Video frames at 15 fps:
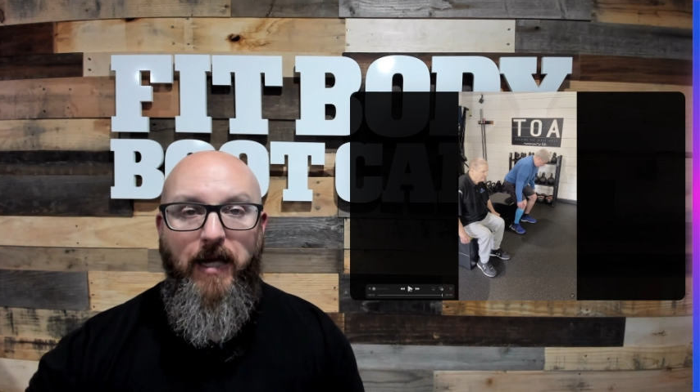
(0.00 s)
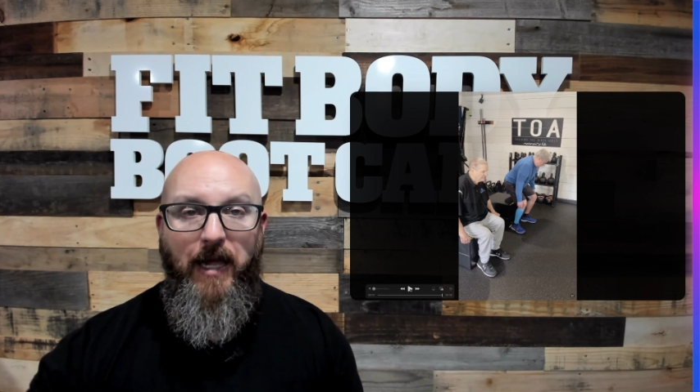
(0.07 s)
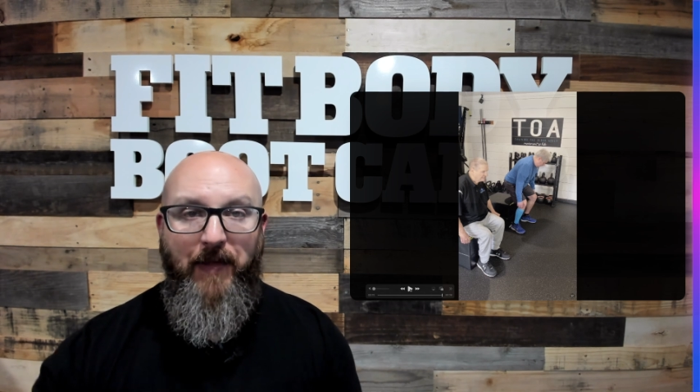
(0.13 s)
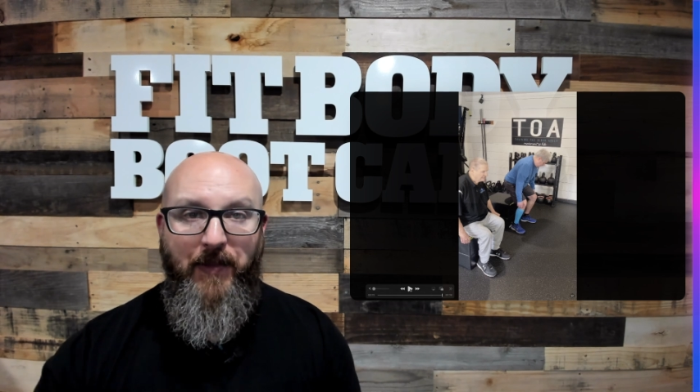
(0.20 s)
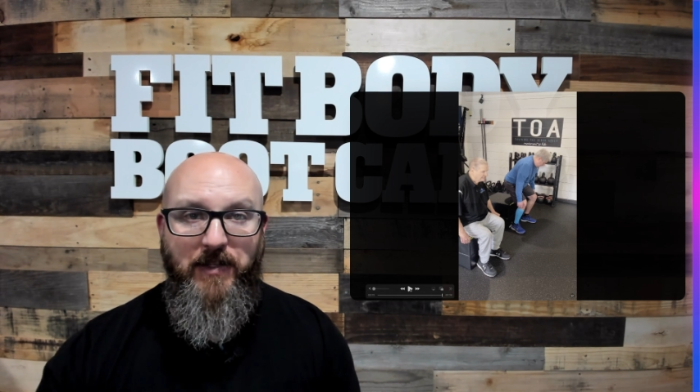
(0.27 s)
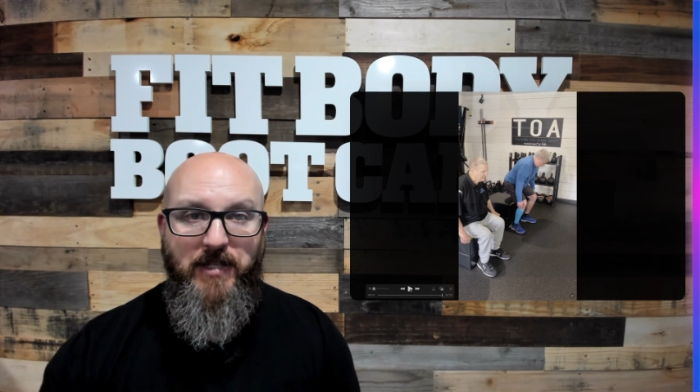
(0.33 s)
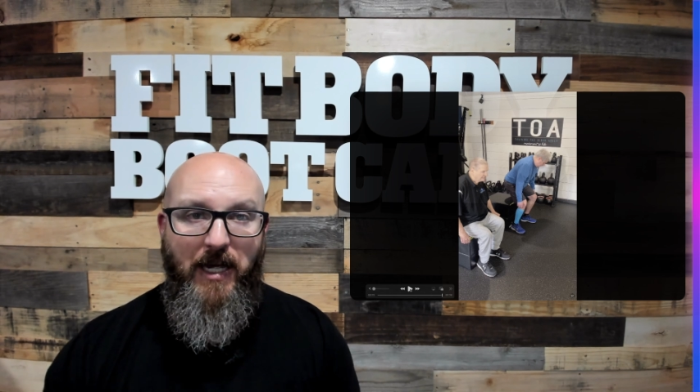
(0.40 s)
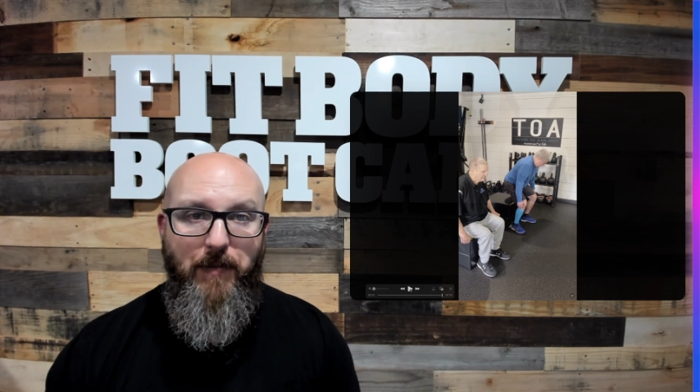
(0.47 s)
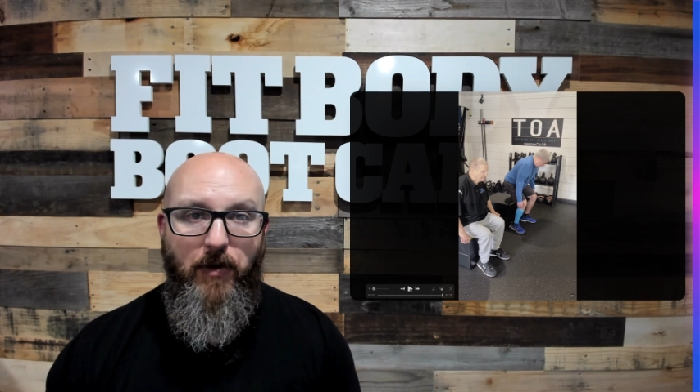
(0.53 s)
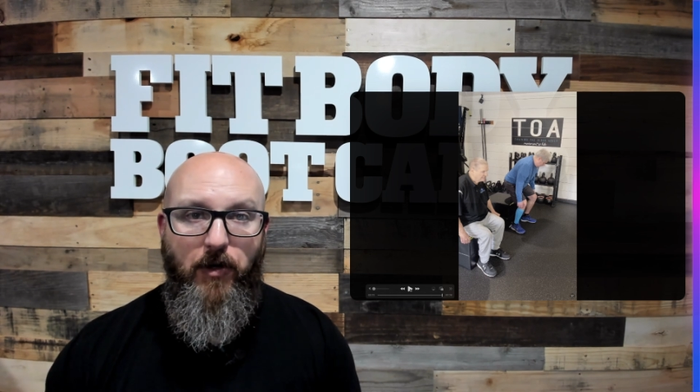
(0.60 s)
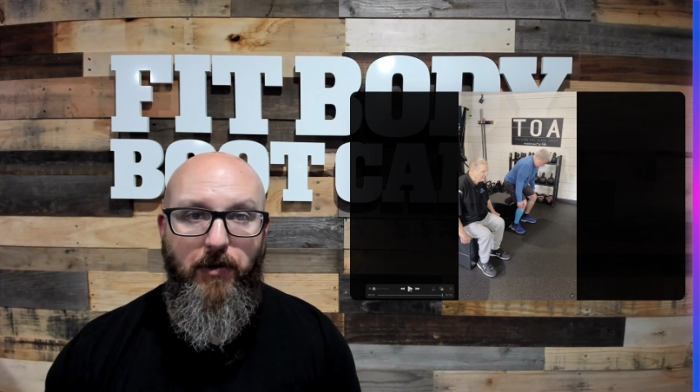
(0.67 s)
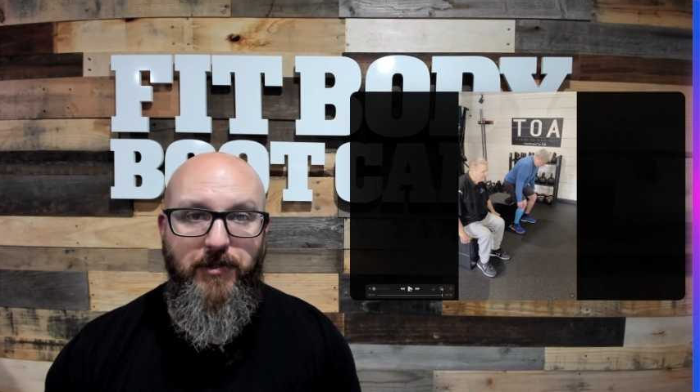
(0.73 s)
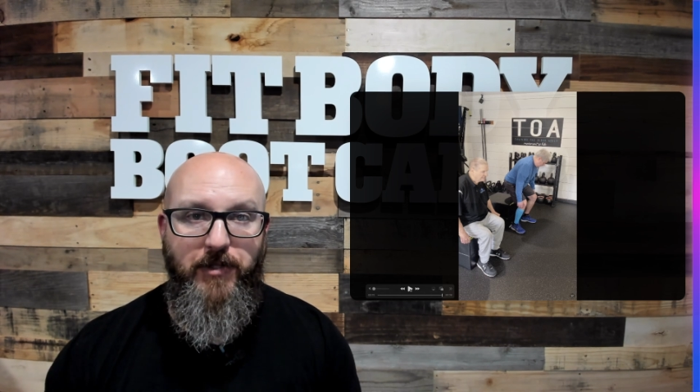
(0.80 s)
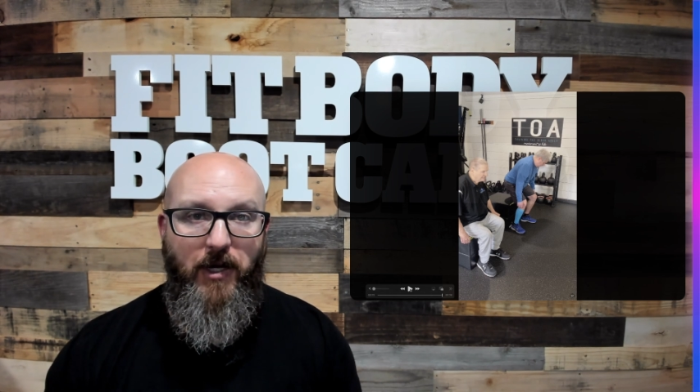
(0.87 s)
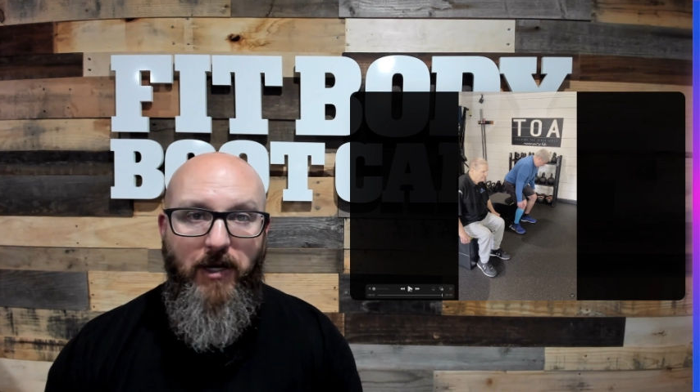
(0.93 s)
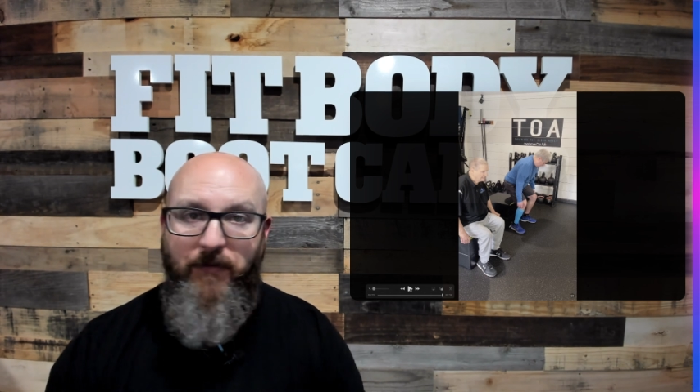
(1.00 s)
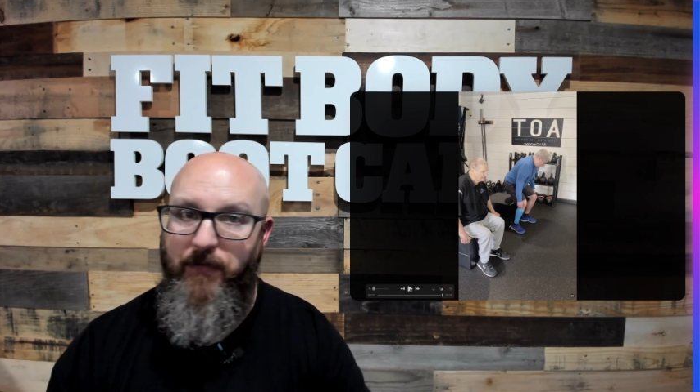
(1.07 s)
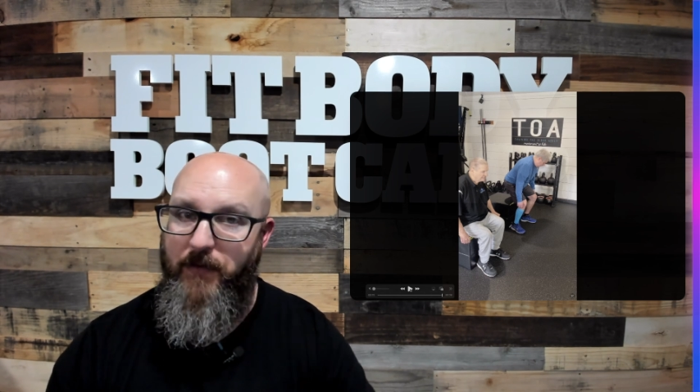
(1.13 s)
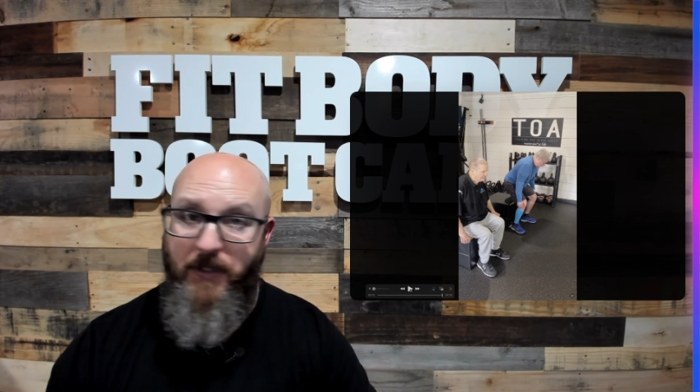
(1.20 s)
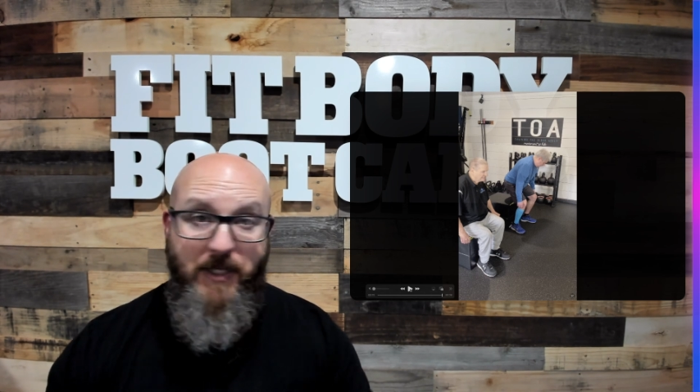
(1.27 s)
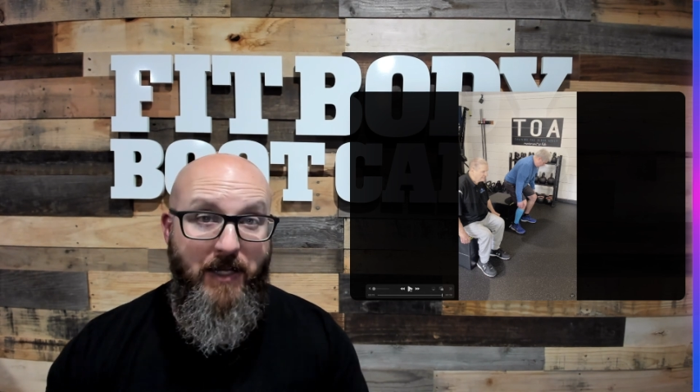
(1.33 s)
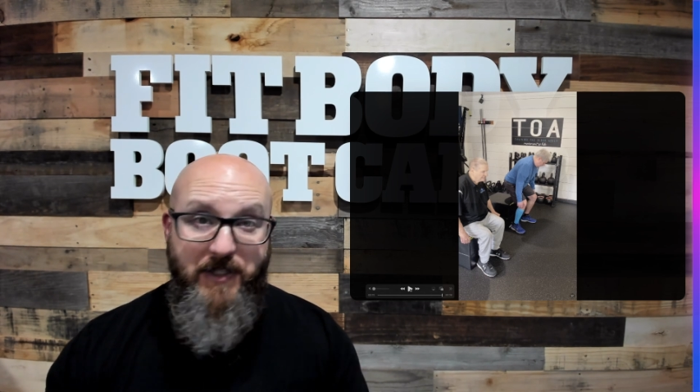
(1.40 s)
and the timer goes
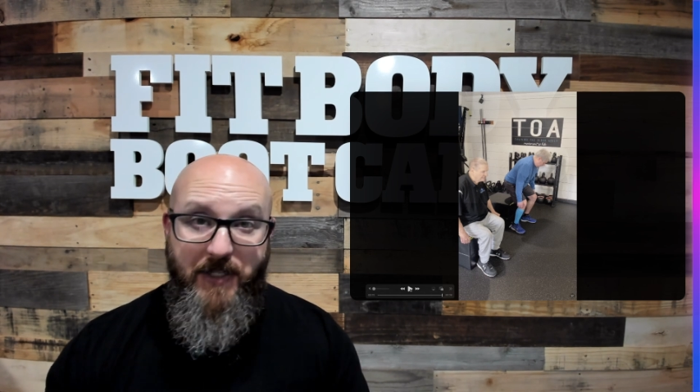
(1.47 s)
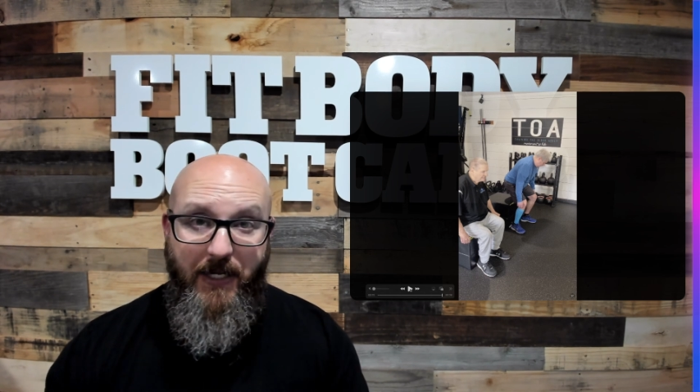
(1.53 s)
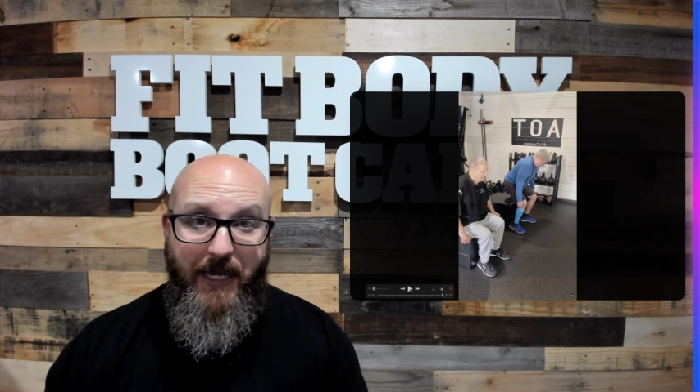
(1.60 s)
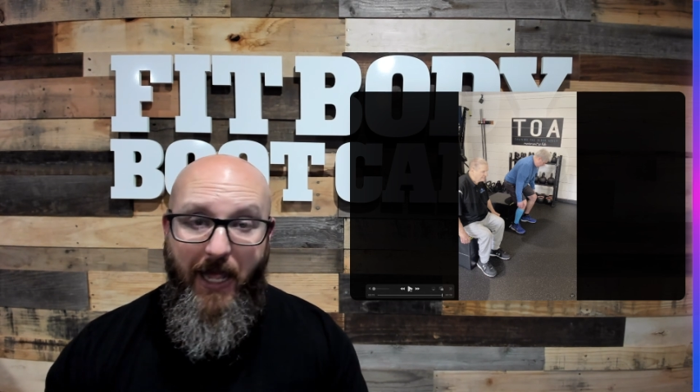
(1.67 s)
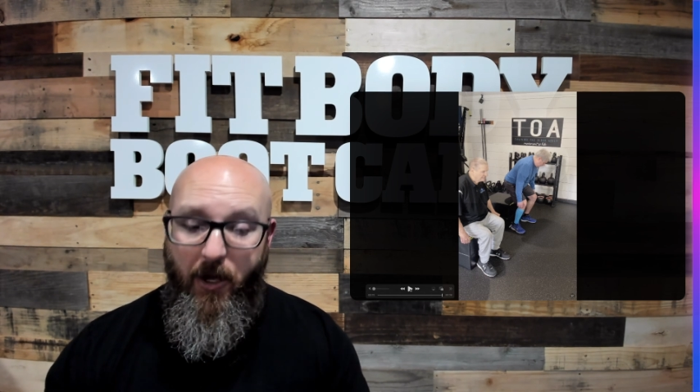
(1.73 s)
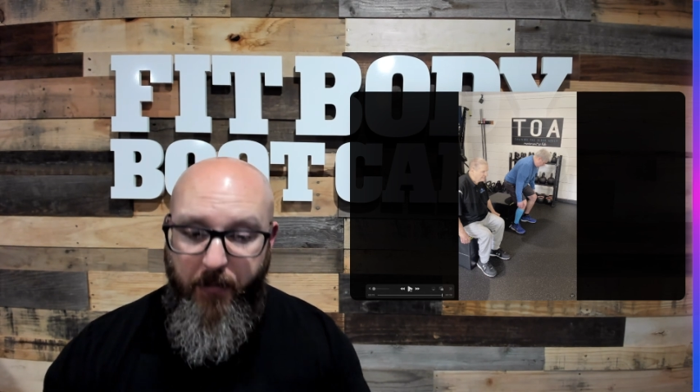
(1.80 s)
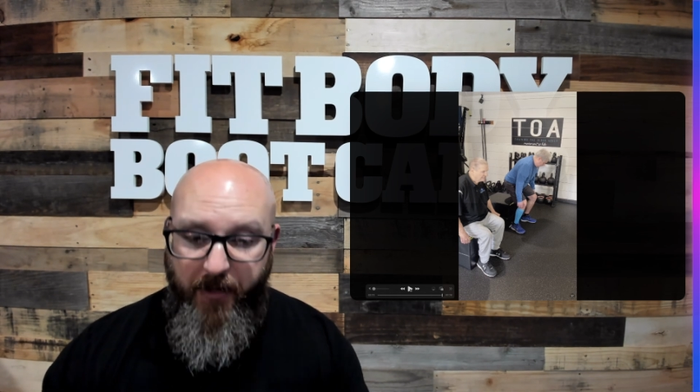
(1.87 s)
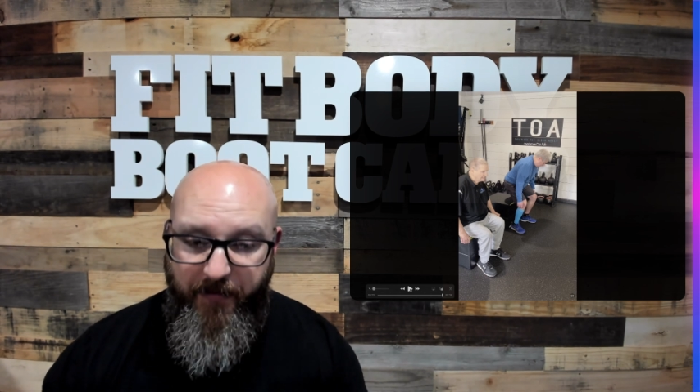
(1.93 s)
off, it doesn't count.